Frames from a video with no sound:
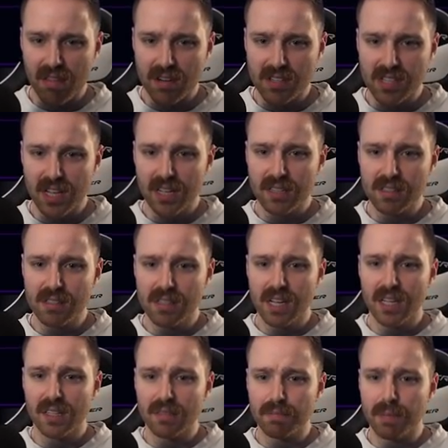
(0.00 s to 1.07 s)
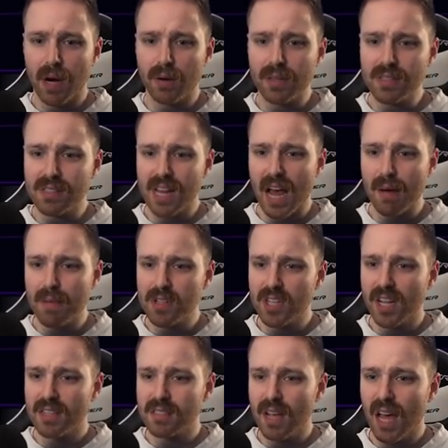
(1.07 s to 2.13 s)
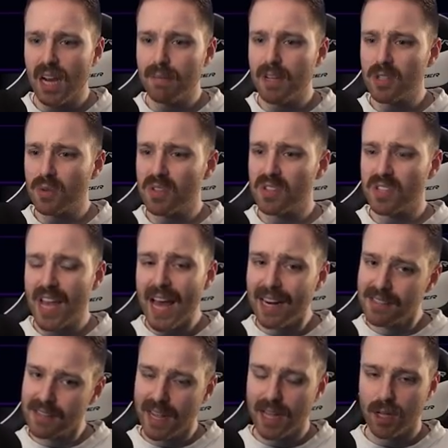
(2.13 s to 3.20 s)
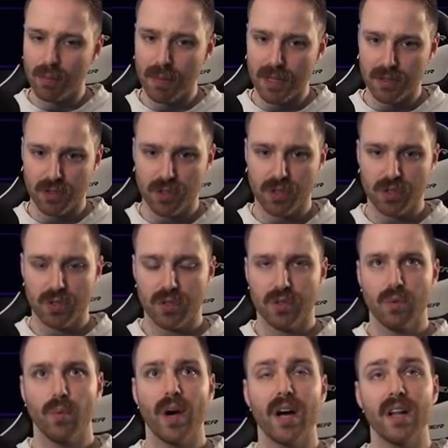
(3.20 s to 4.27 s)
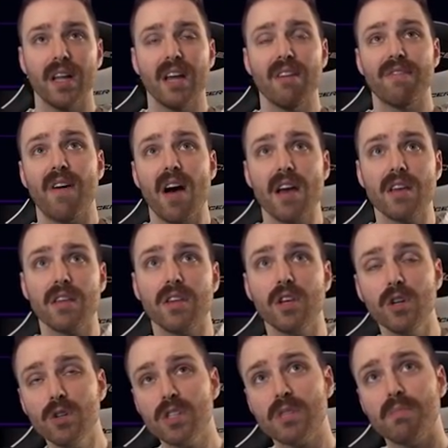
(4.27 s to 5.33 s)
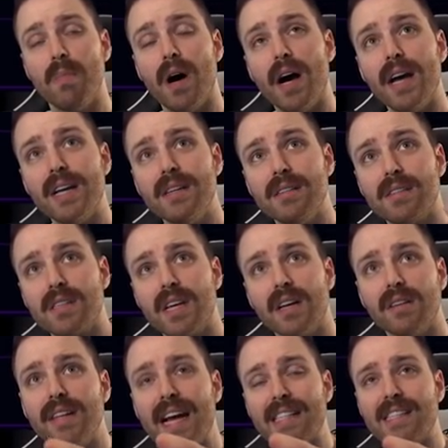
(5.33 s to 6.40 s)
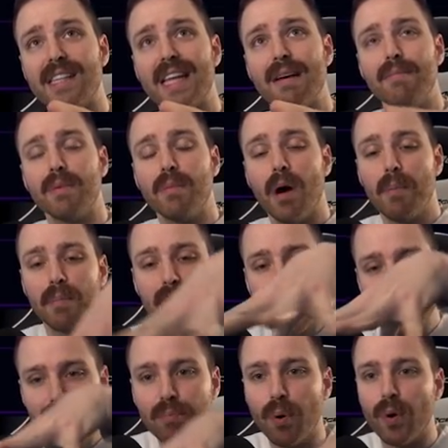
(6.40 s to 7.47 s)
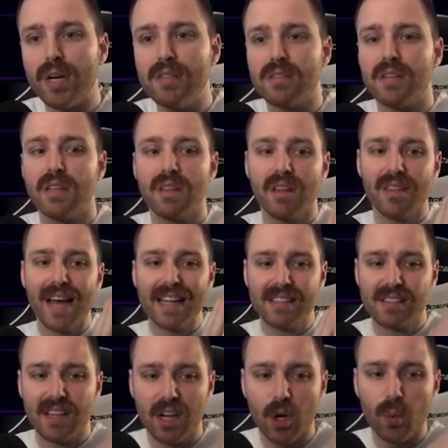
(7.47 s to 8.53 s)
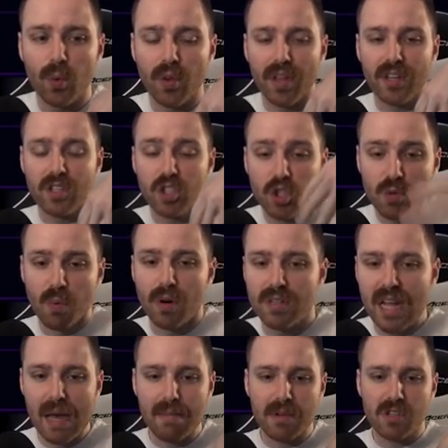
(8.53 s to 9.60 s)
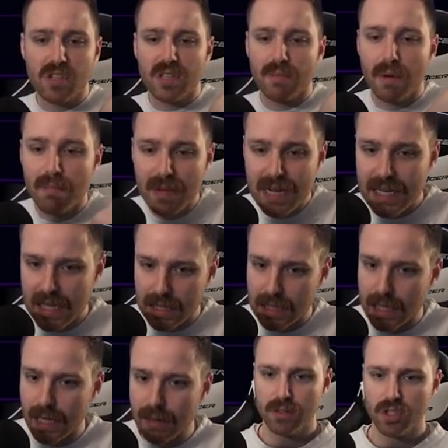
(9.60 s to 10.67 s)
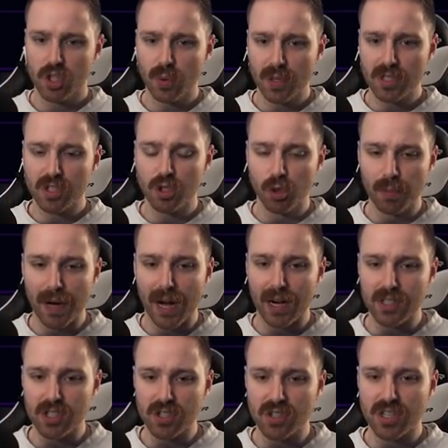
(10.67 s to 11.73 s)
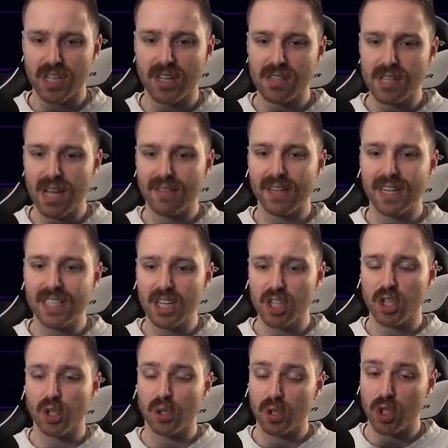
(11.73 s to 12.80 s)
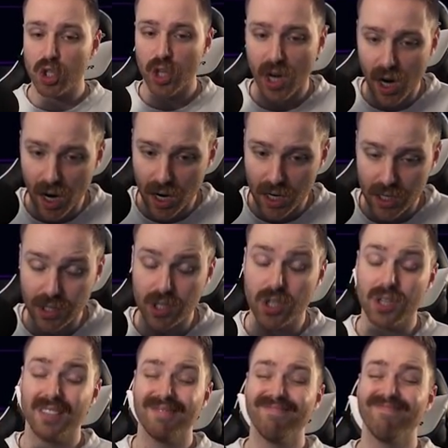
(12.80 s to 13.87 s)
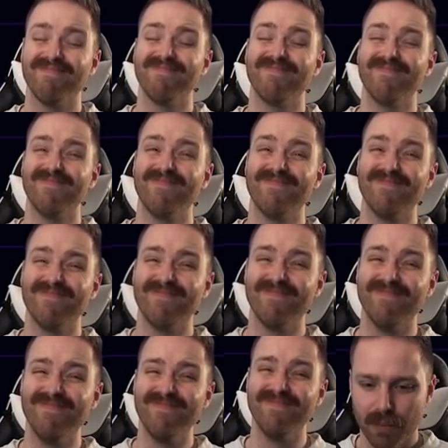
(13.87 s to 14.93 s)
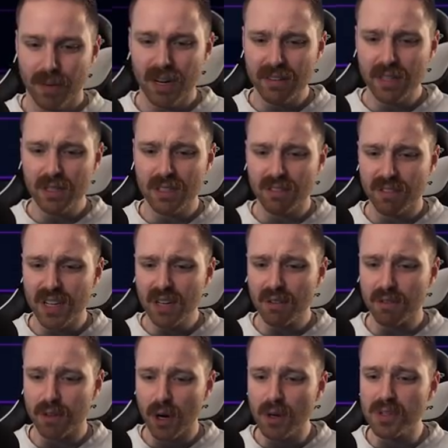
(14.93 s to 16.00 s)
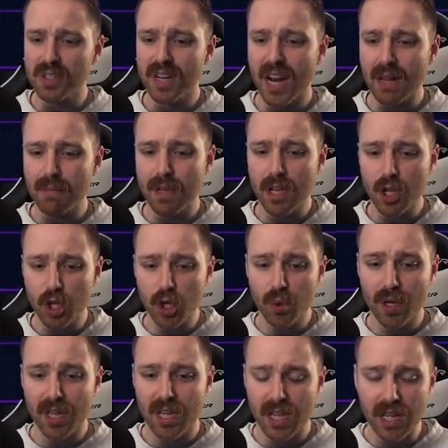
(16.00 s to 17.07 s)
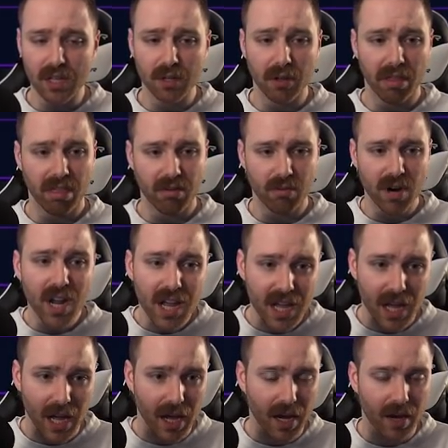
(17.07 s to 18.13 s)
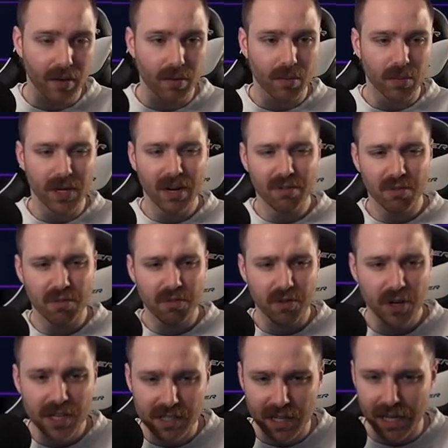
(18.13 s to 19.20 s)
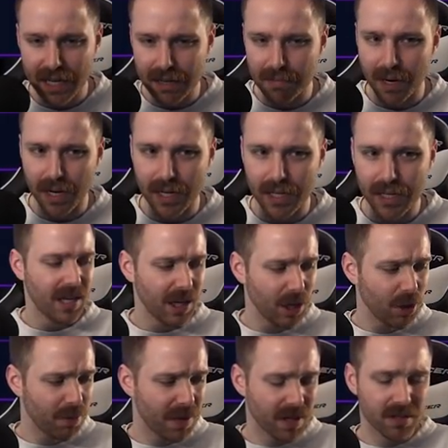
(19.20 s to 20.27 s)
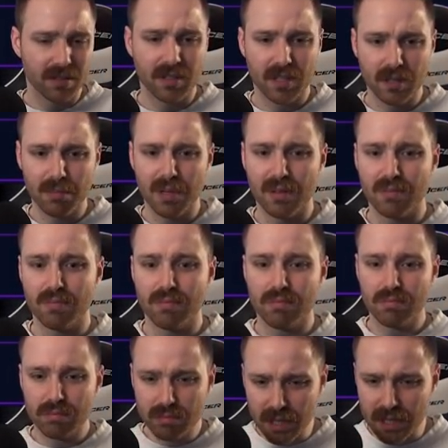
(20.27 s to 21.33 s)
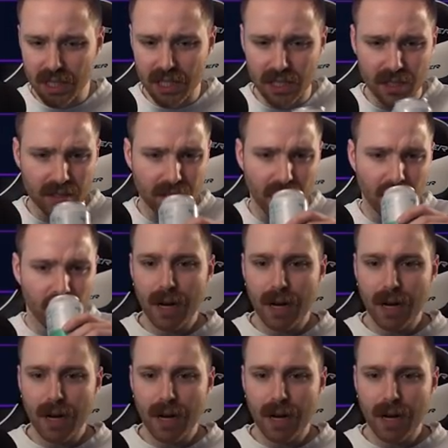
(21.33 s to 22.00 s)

Your skills deal bonus damage against enemies with status ailments. Well, if I use my skill next to them, apply poison, then that skill will then do more damage to them immediately. Steward's toolbox. Your skills have an additional charge. Whenever you defeat a frozen enemy, you heal 3. Well, we're not freezing anybody. Heal build could be really good though.